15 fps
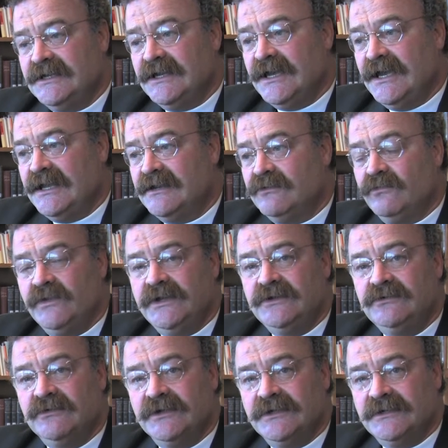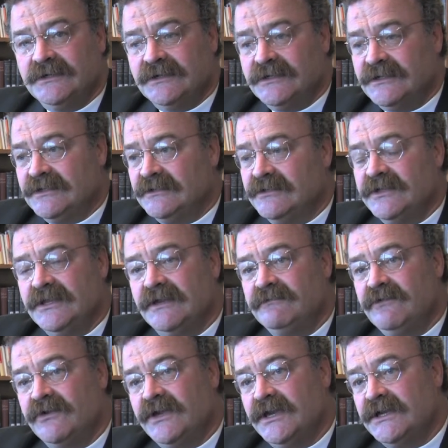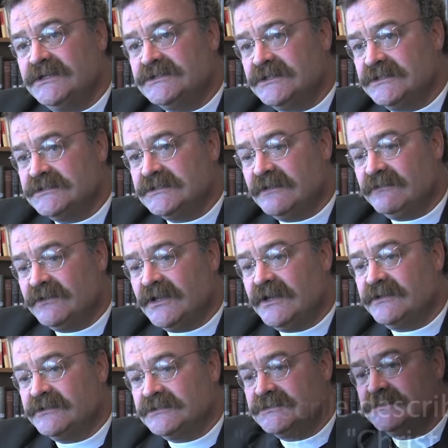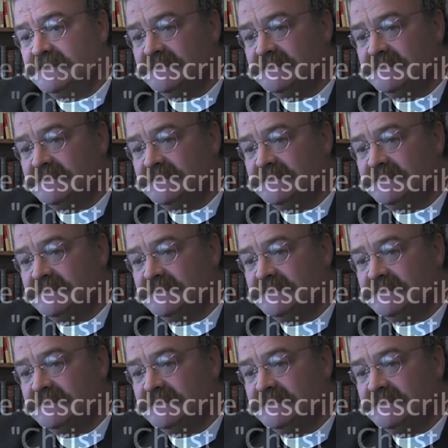and Wingren uh, looking at vocation, and several others.